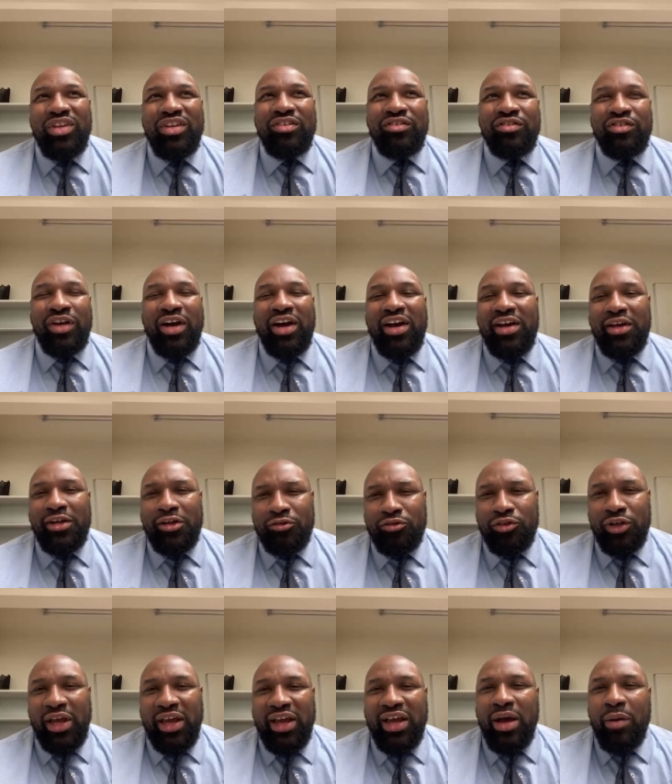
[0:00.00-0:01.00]
Zion is
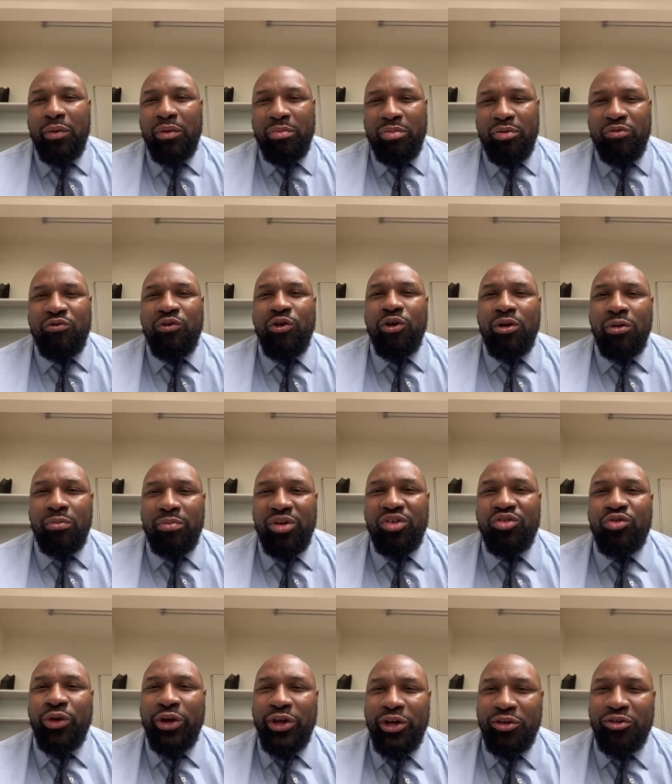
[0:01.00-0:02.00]
like, I would prefer to be
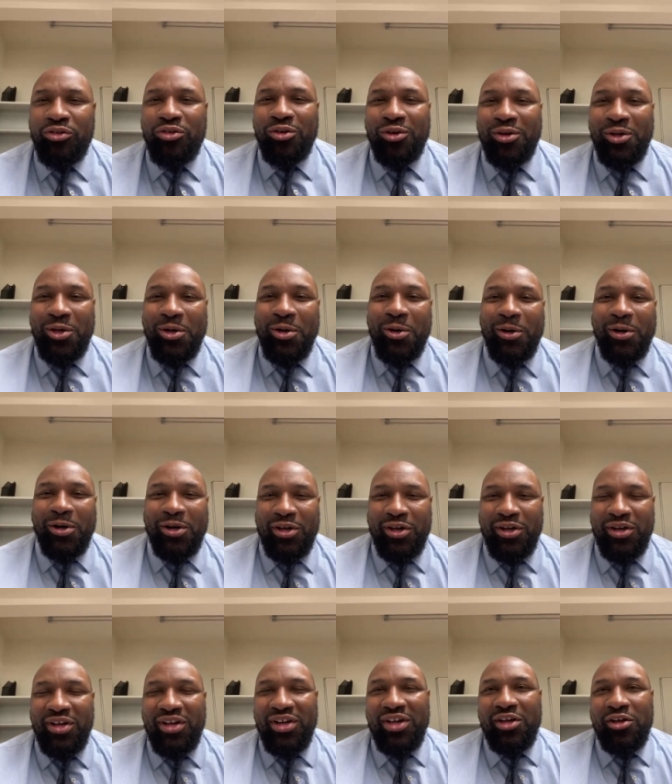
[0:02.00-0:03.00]
traded to New York.
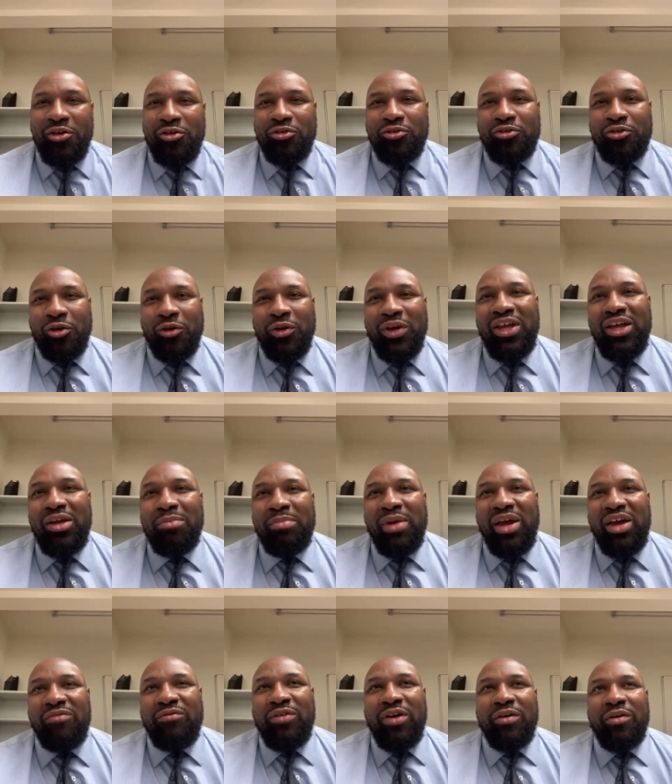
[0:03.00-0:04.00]
So he
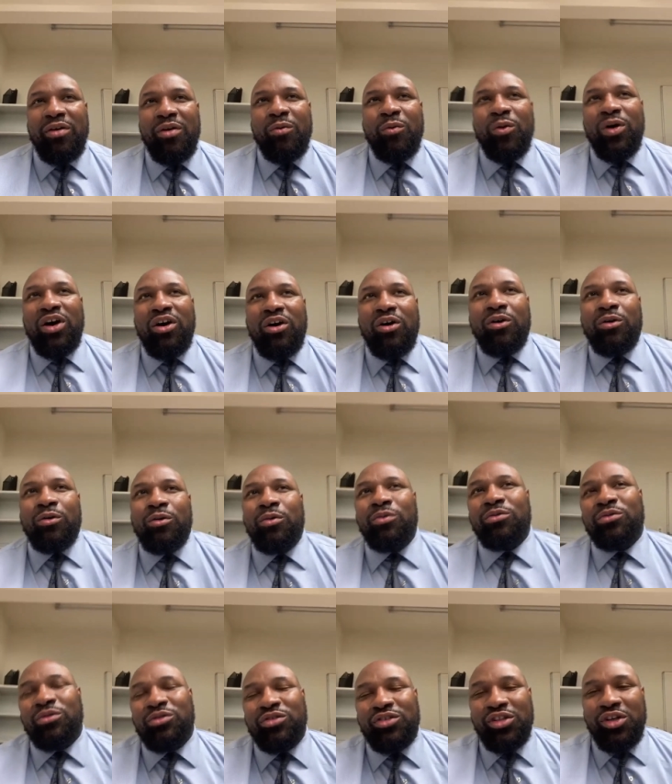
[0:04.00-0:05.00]
may very well
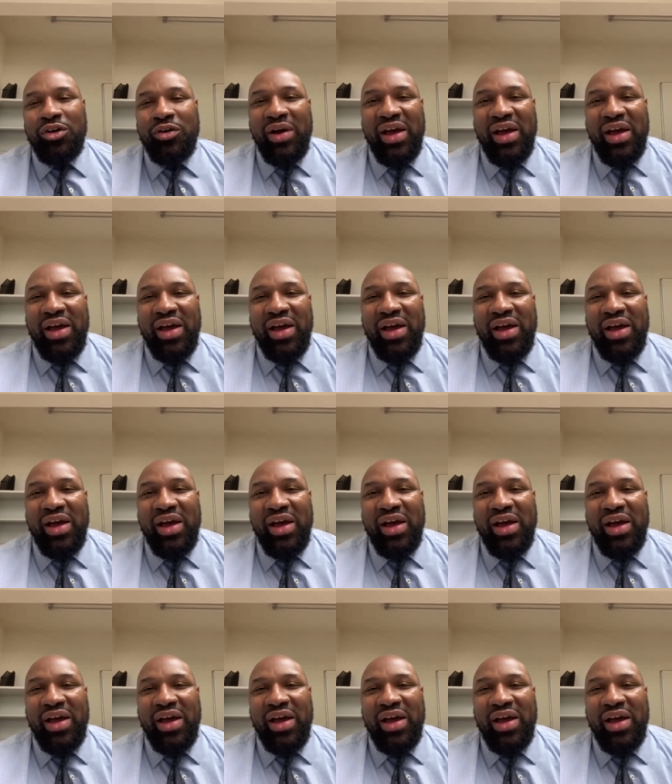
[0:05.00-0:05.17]
still